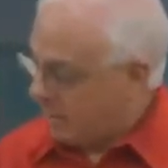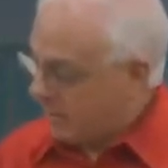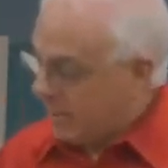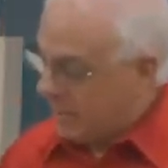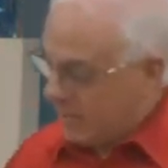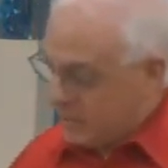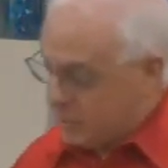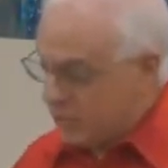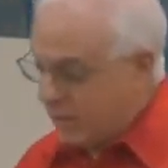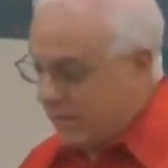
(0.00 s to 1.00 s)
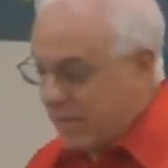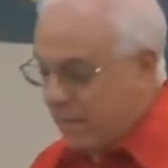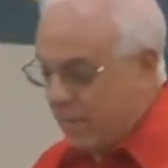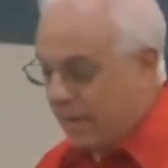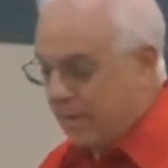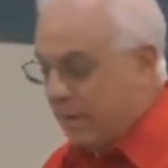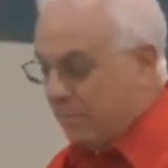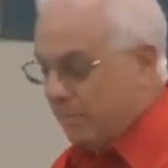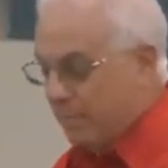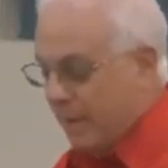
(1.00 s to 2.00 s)
But the interesting thing
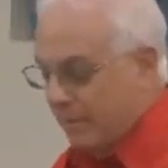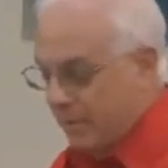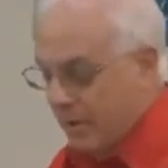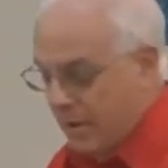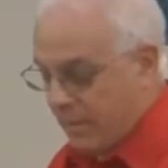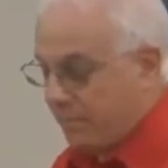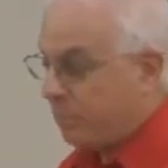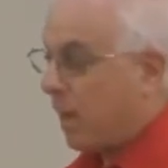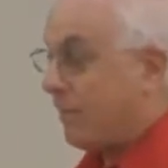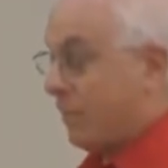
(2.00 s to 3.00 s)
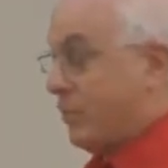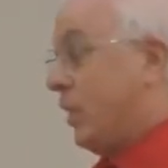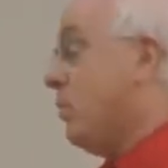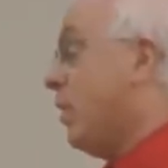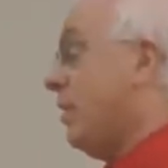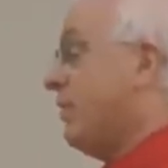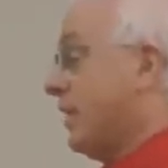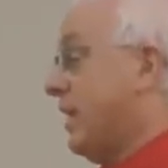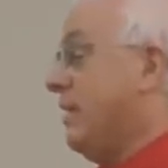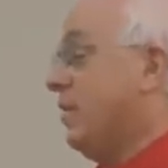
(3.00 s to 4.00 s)
about, about um, Proverbs 31, in
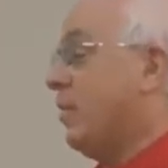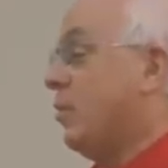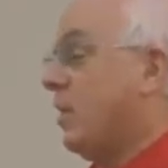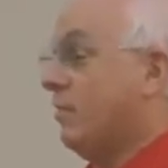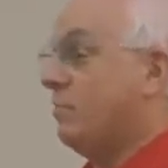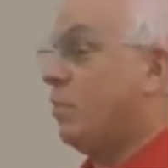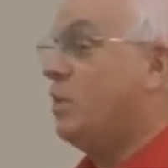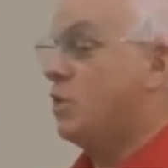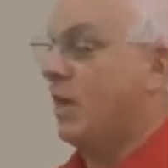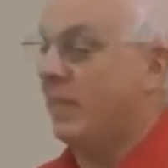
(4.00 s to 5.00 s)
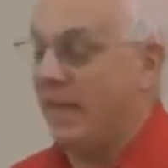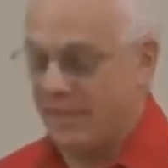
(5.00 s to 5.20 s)
fact, I even thought of preaching on